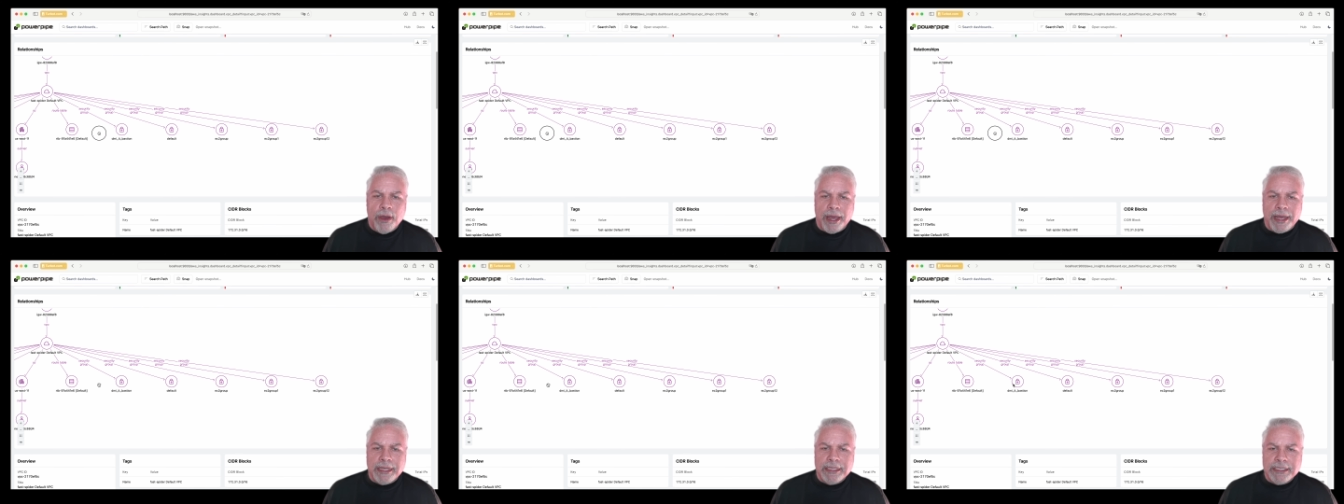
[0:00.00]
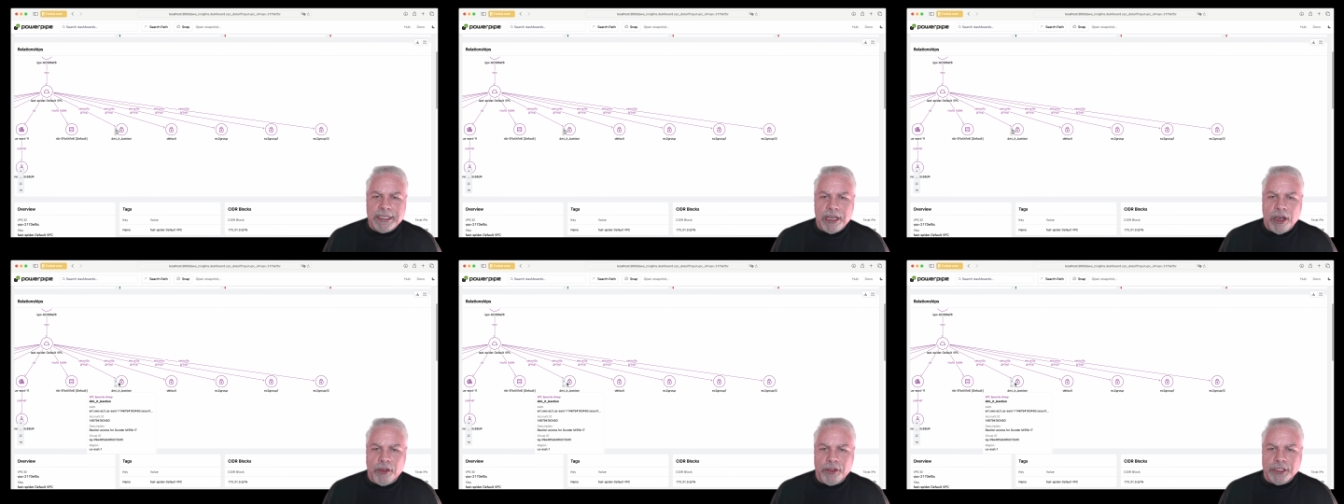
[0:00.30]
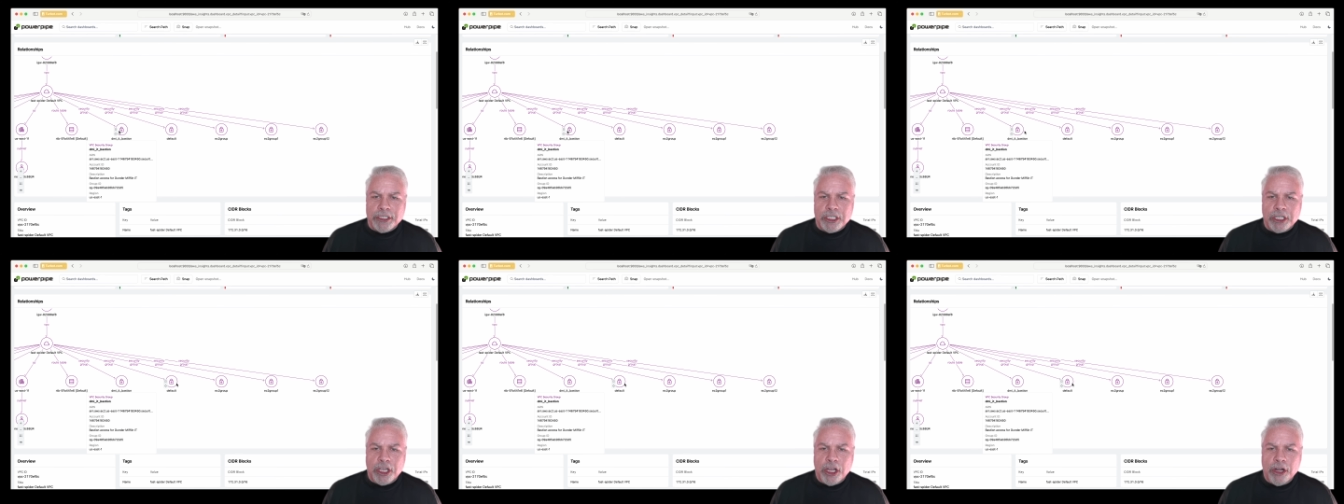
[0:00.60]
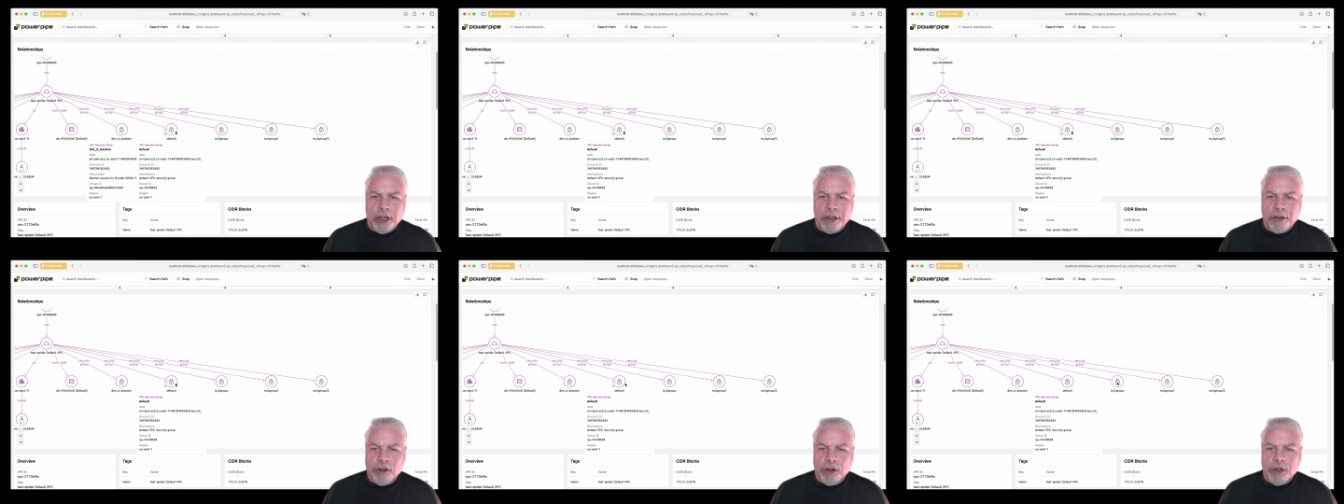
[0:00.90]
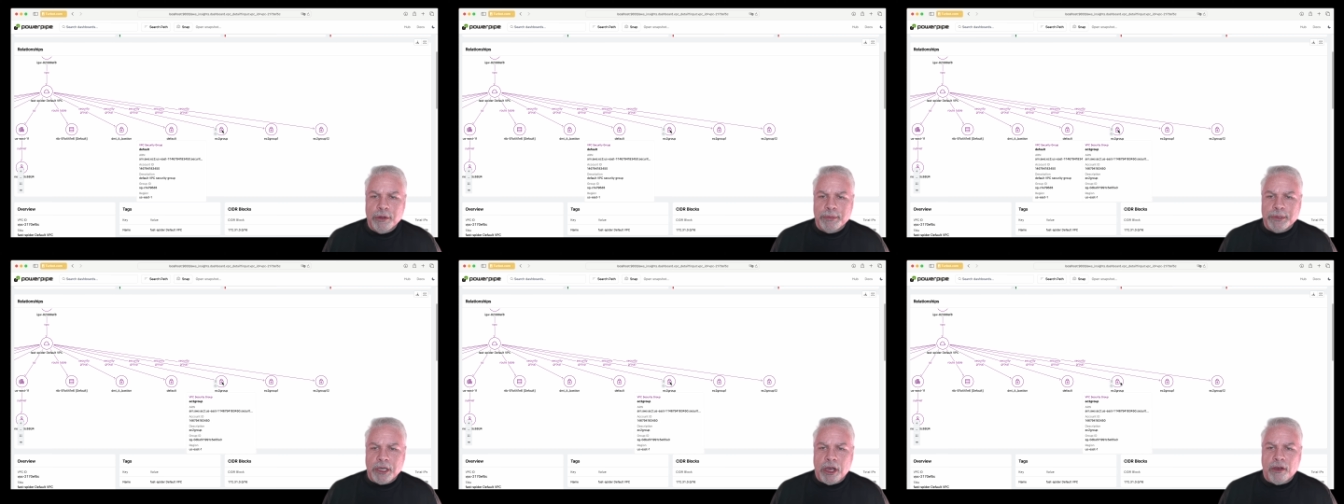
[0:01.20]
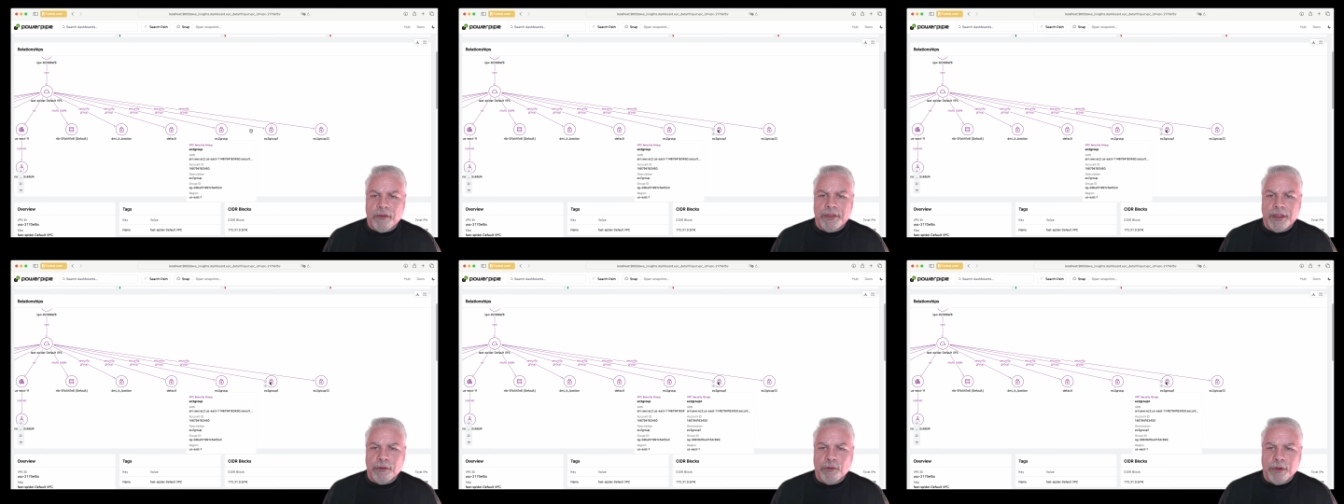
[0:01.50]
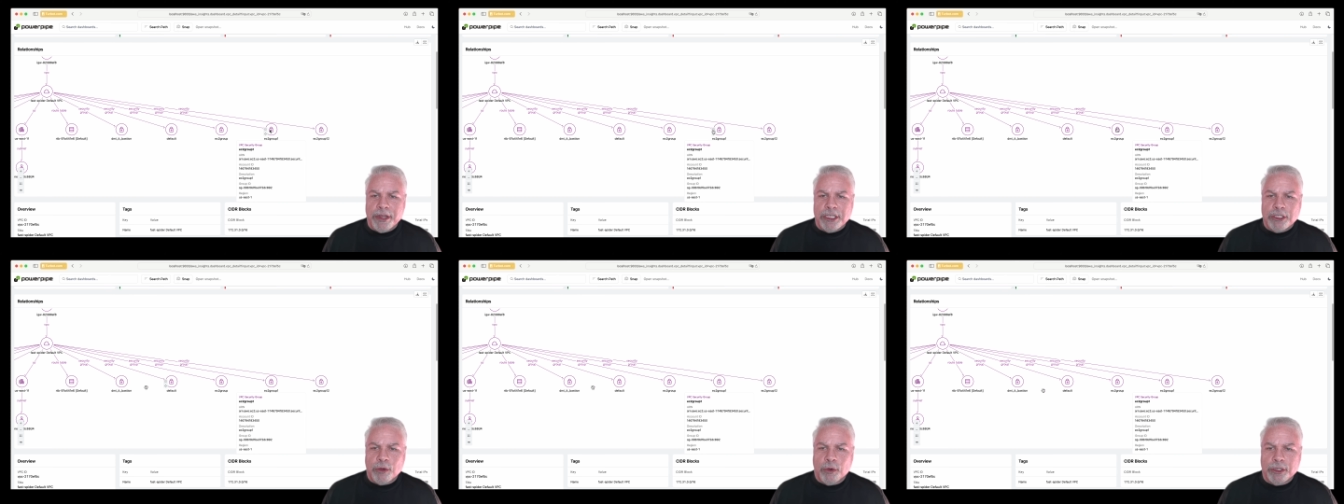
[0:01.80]
I can see all the security groups, all the
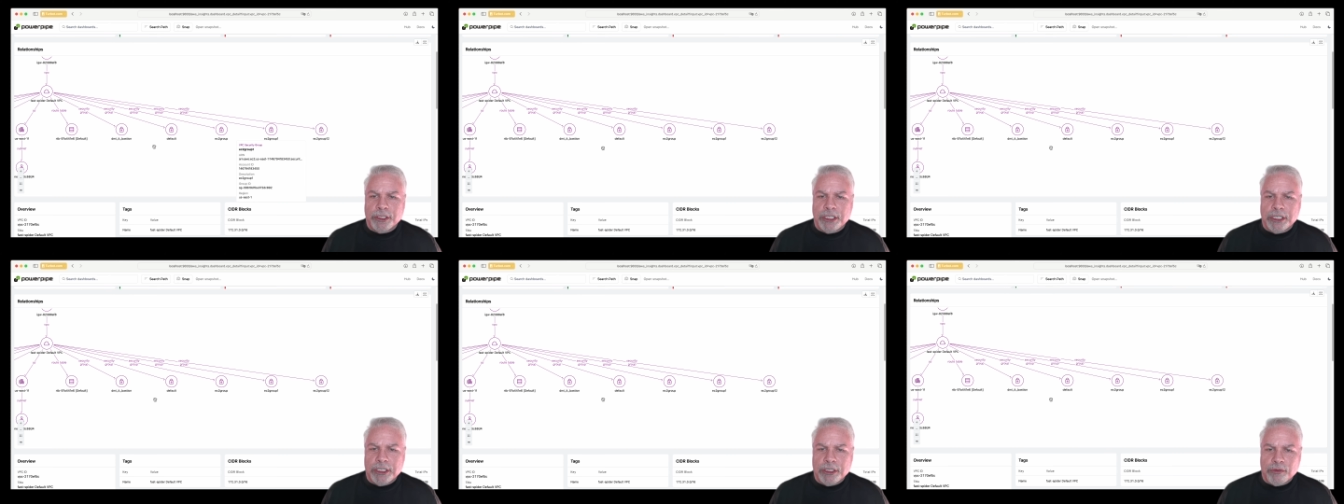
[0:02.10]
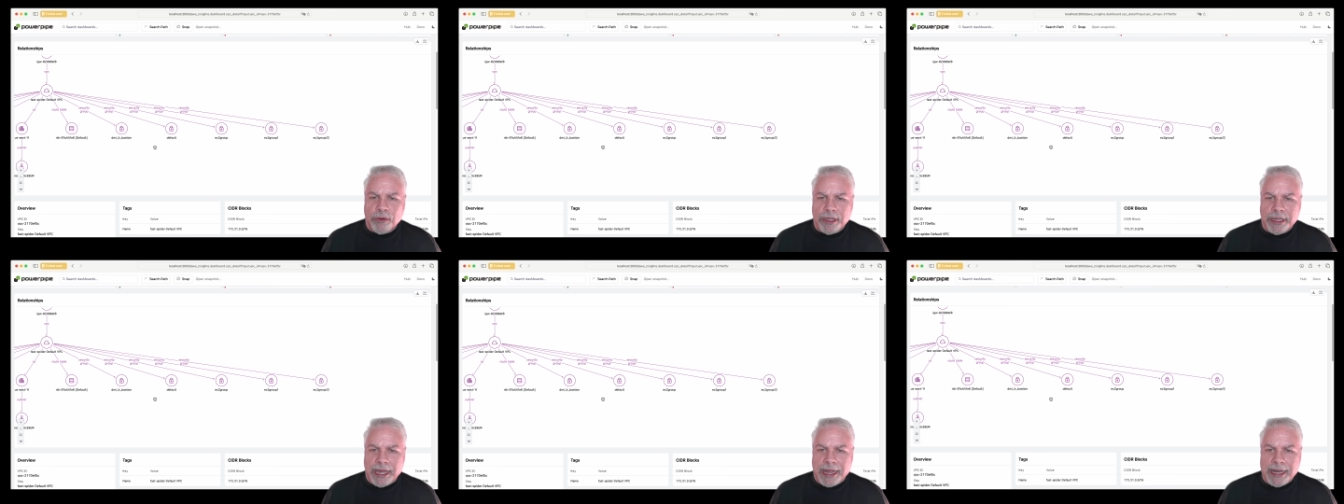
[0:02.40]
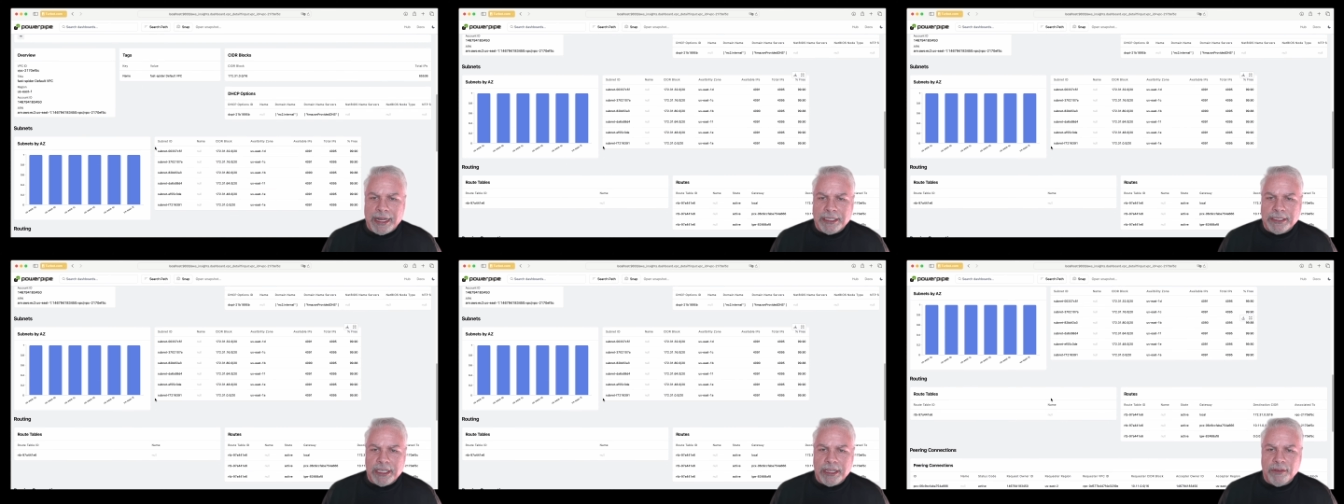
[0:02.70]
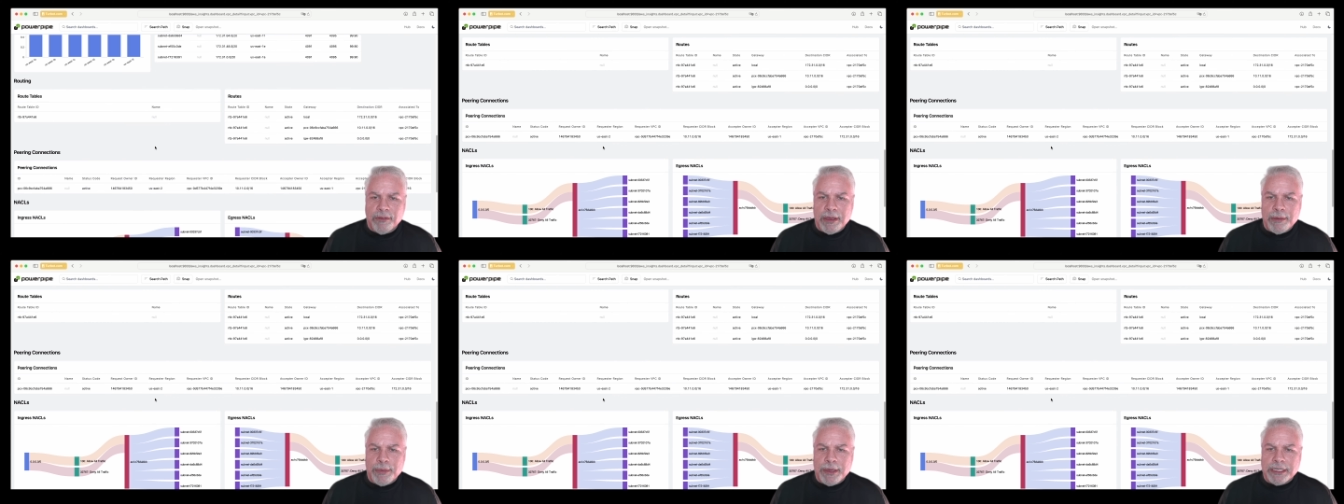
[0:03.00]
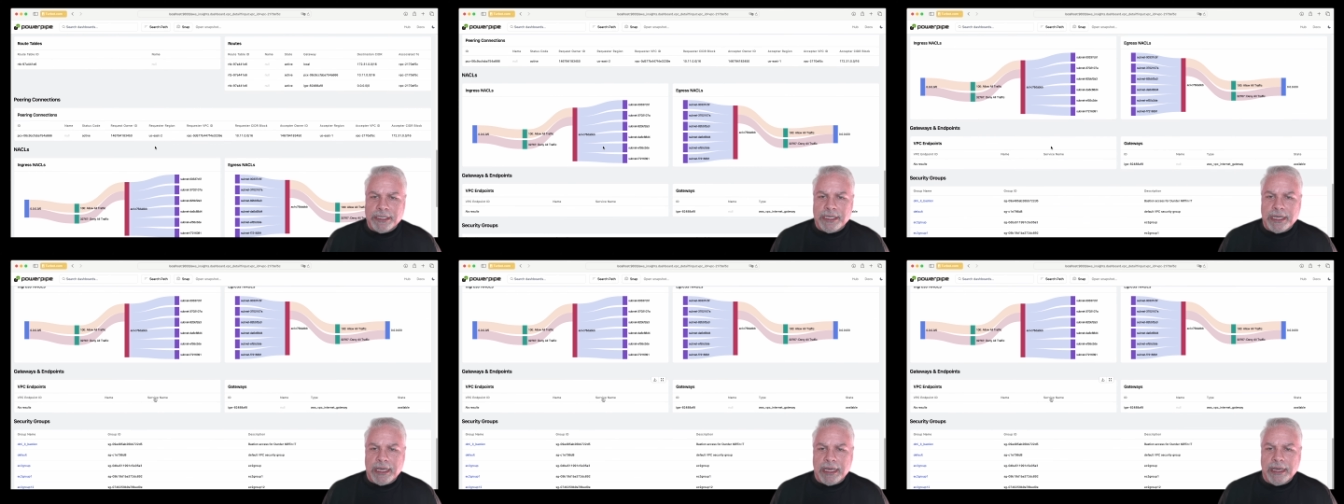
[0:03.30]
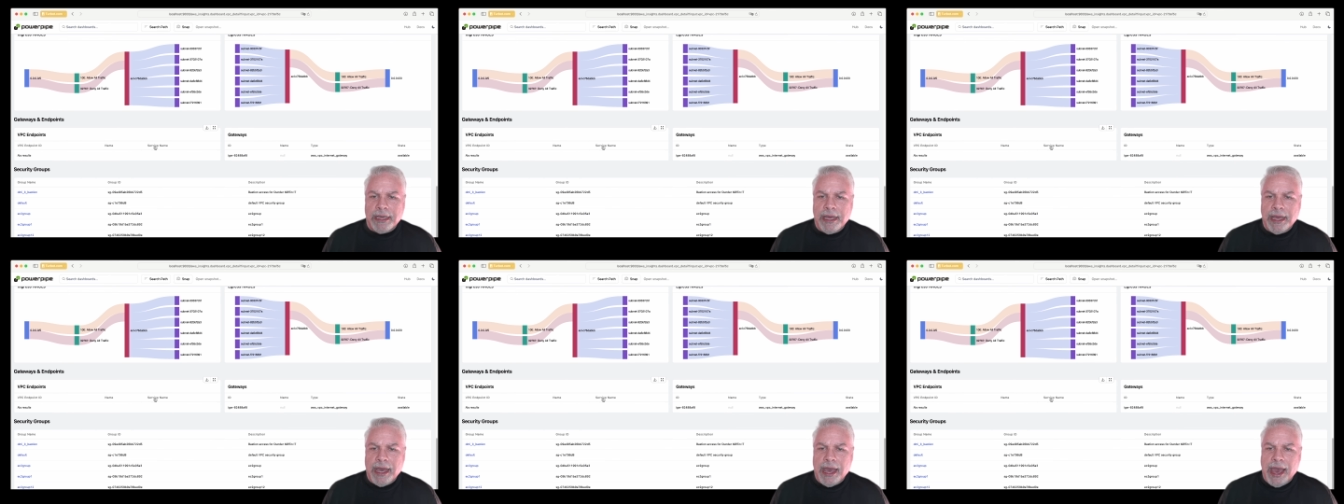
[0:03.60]
resources related to the VPC.